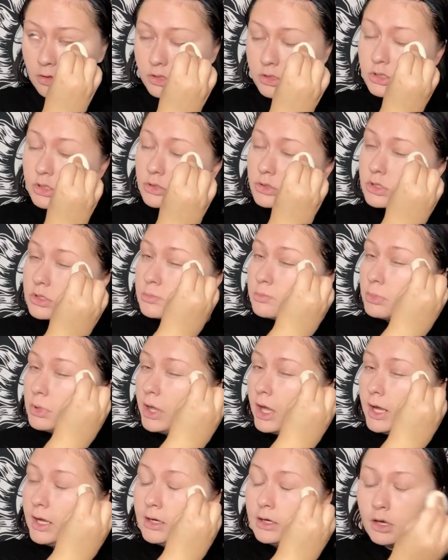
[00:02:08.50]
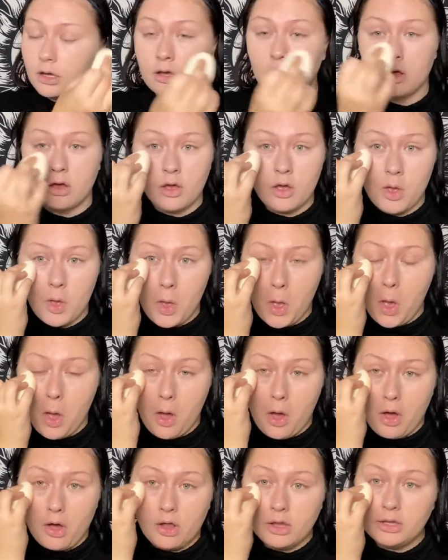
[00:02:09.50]
So just blend
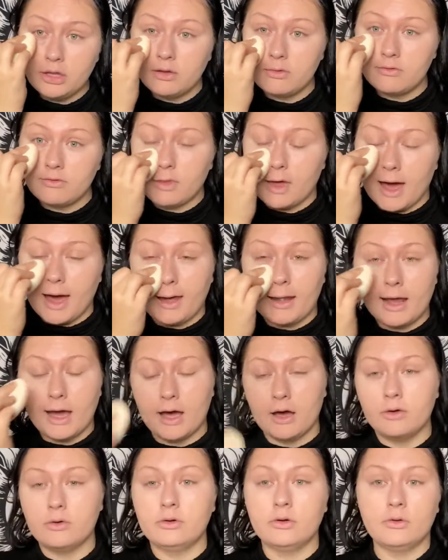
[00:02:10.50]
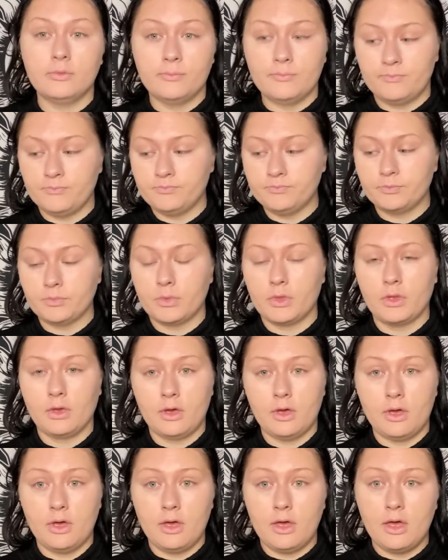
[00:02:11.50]
all of that out.
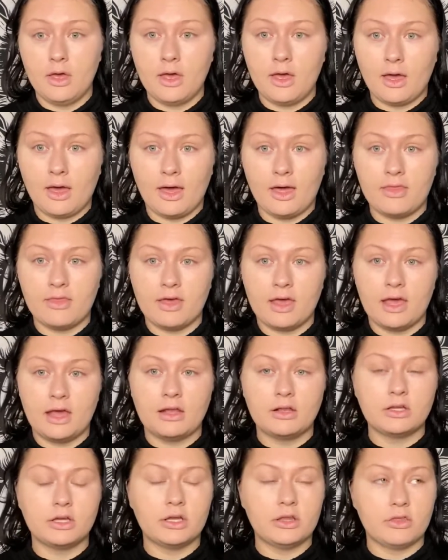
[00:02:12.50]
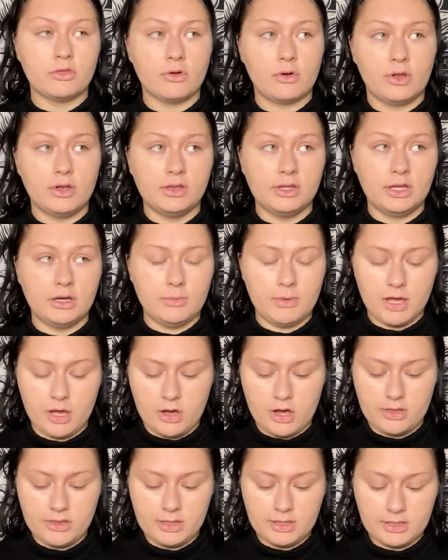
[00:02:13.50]
And then gonna throw a little bit
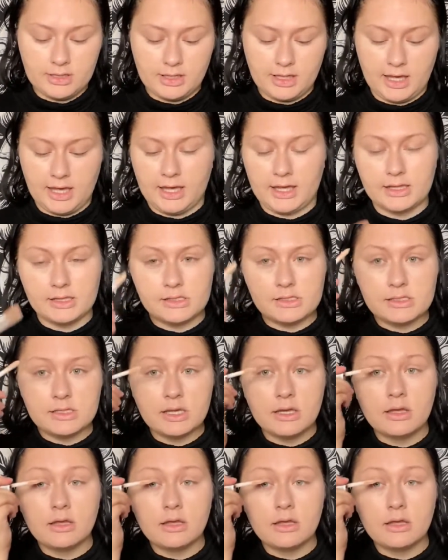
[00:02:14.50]
on the lids